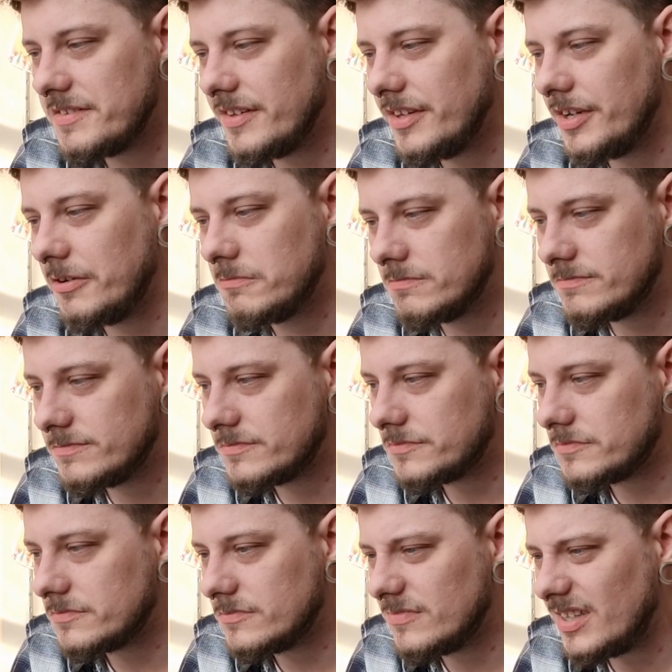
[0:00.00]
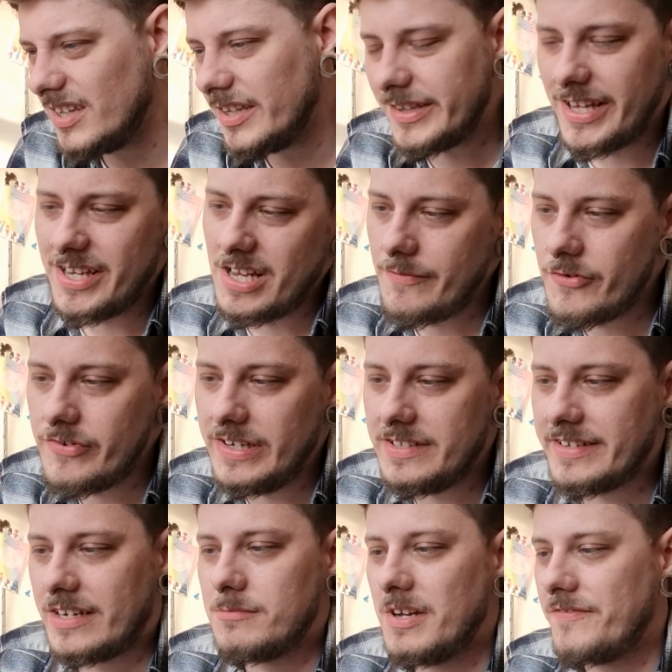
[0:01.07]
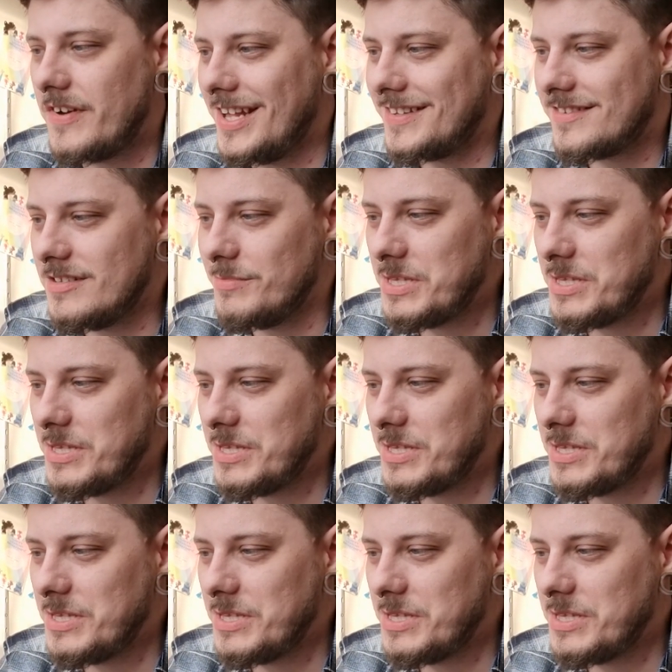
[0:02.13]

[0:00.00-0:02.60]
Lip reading: it never really tickled my fancy,